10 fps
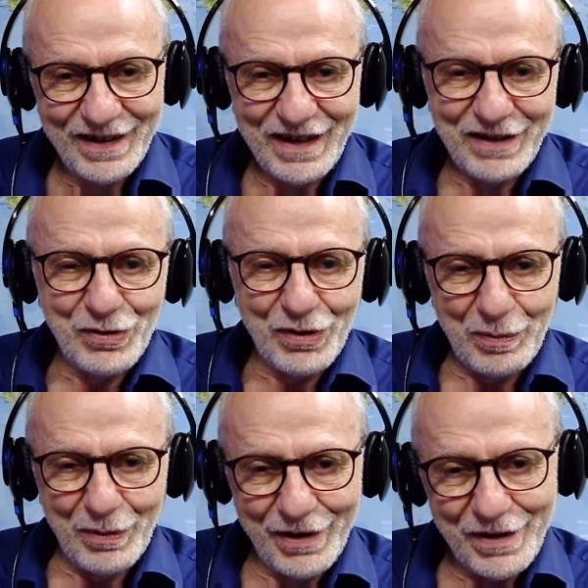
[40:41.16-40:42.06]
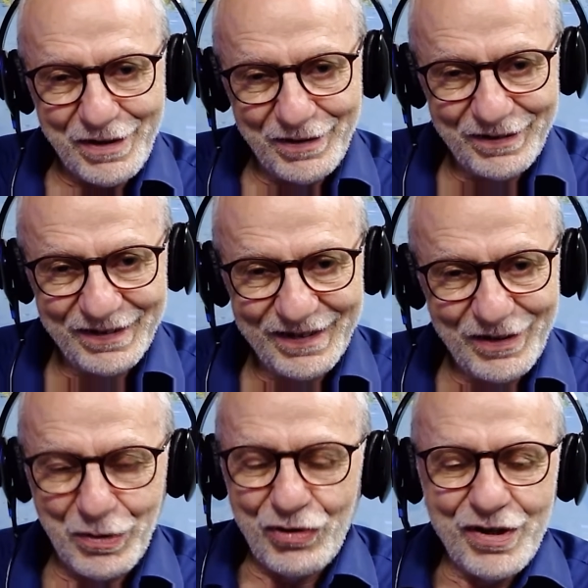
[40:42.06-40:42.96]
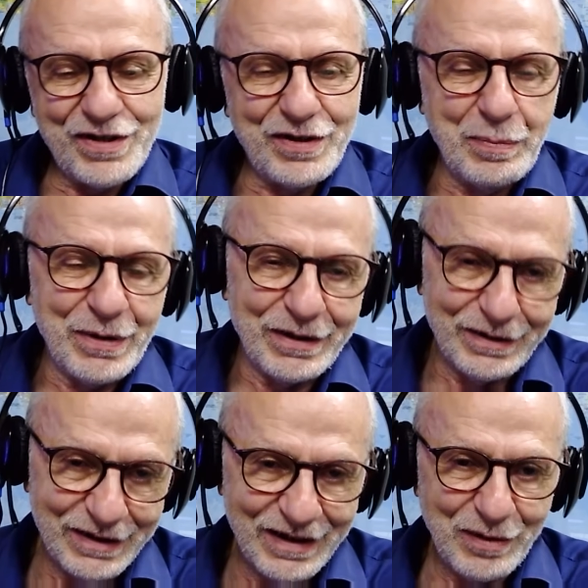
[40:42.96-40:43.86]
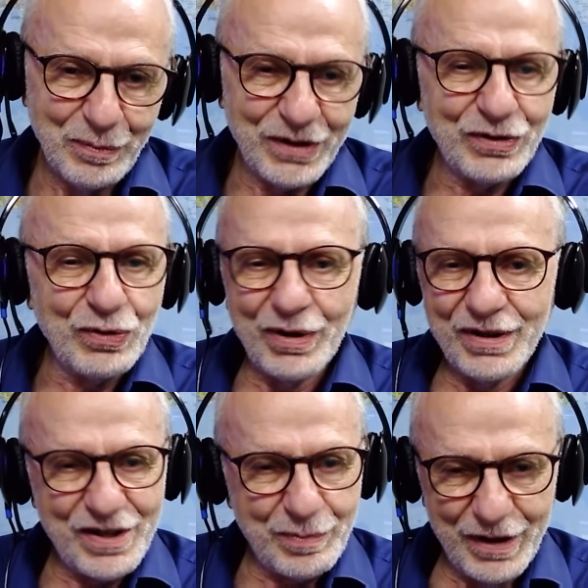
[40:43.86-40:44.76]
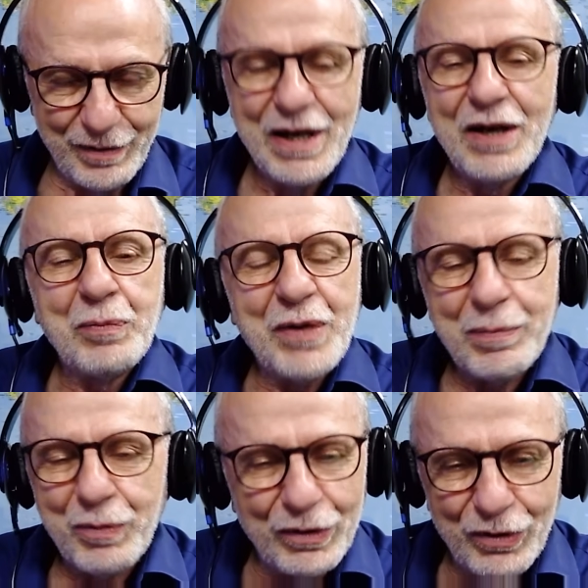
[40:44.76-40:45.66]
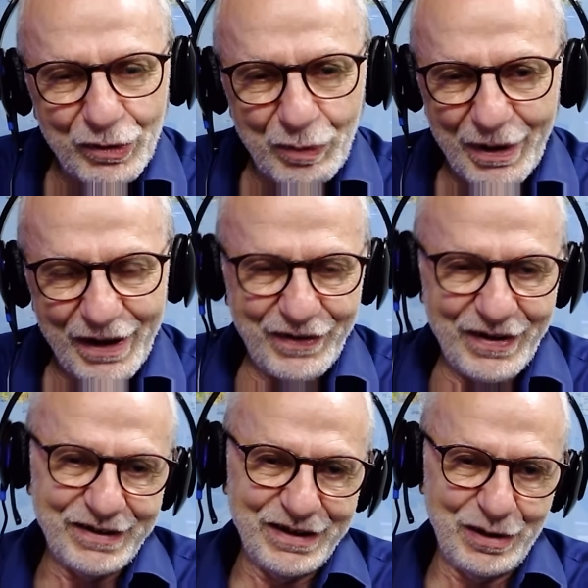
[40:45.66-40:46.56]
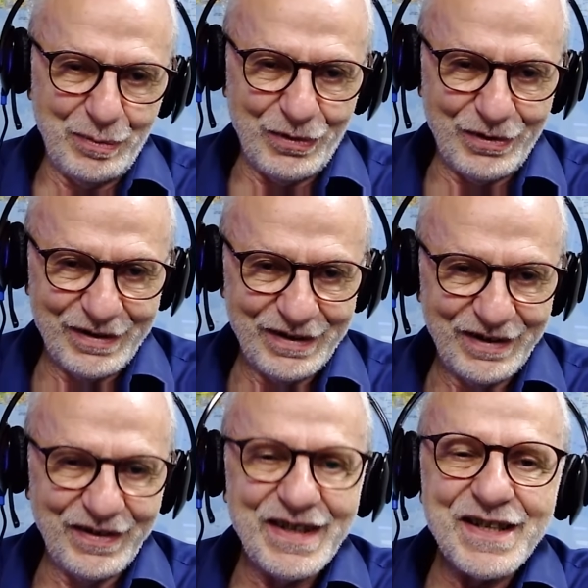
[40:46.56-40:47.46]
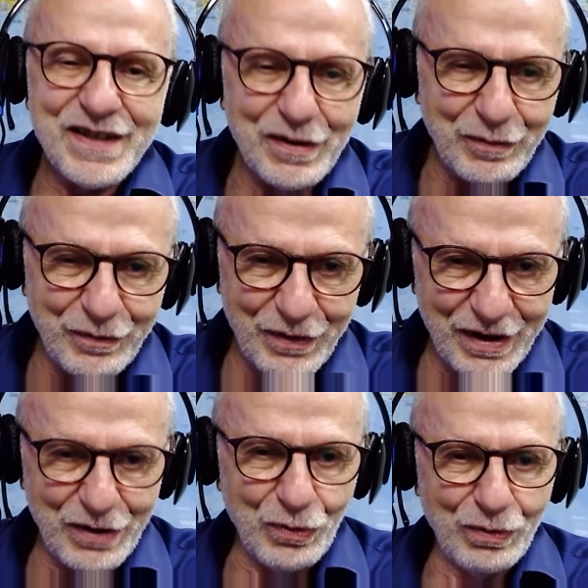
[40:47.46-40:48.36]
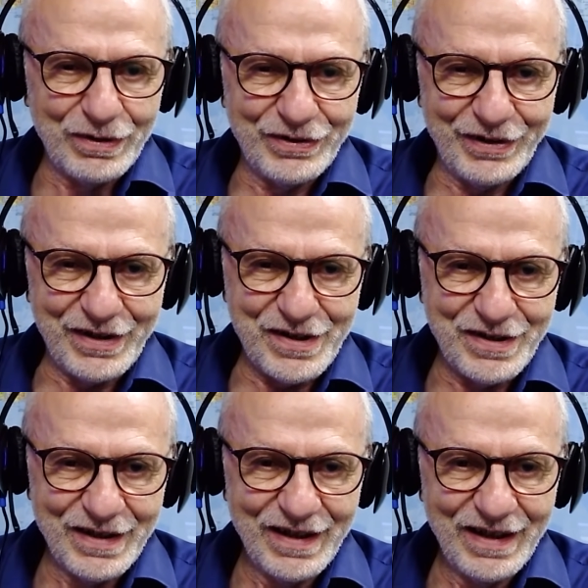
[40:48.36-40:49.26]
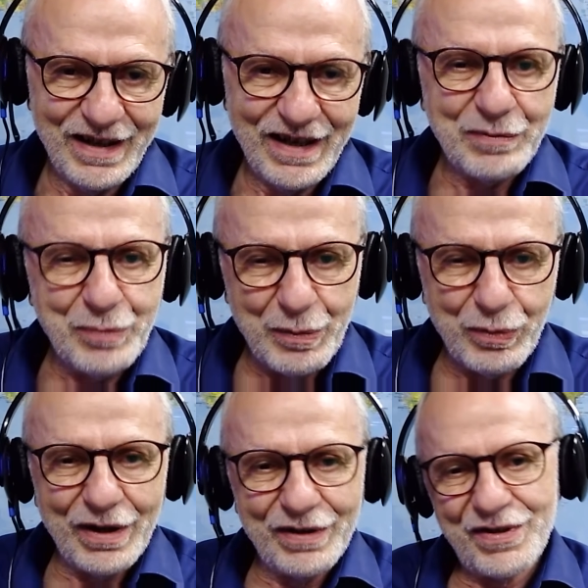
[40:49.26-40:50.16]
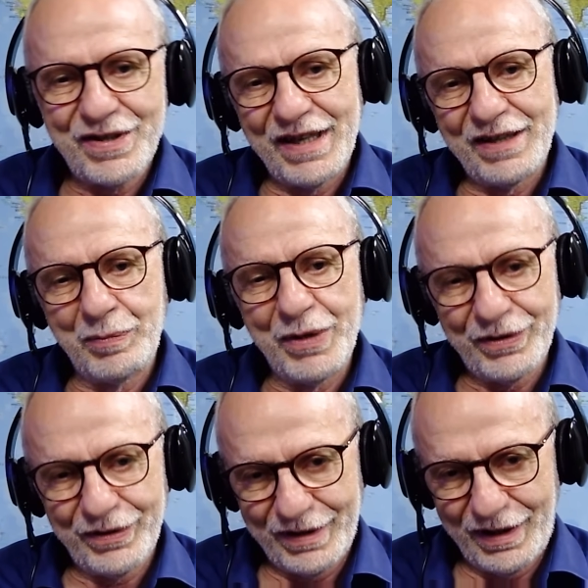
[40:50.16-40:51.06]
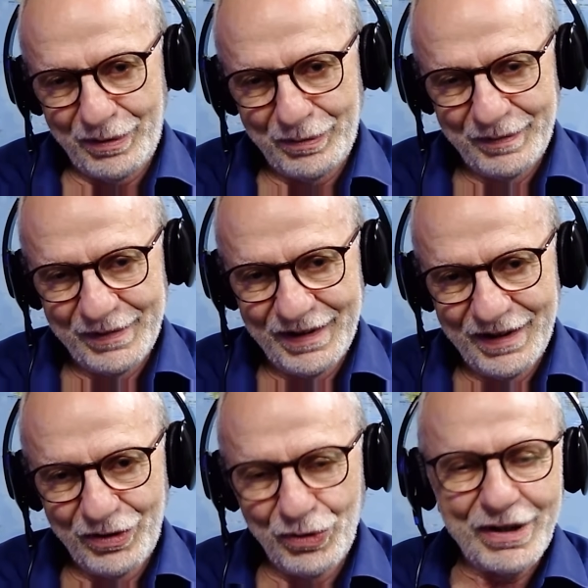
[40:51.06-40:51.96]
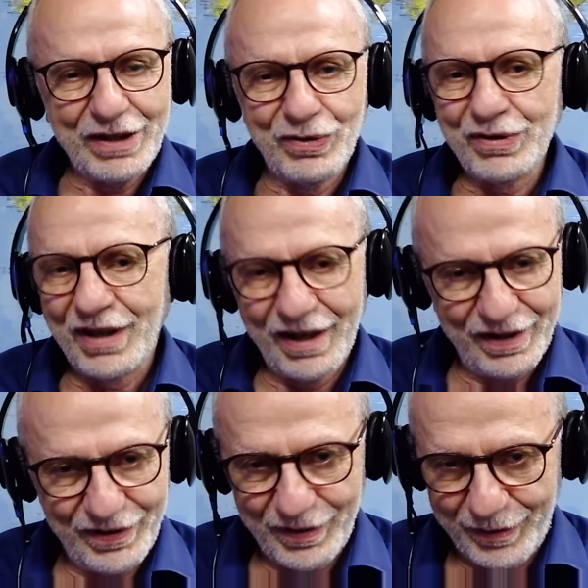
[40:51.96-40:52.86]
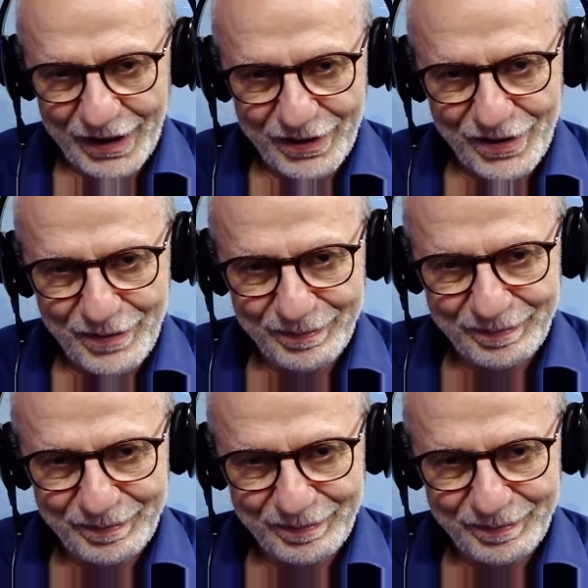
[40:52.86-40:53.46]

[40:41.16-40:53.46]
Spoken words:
and you are biased, which is typical, but no one is believing. People don't buy that anymore. These are very old tricks, and people understand better now. You cannot hide the facts.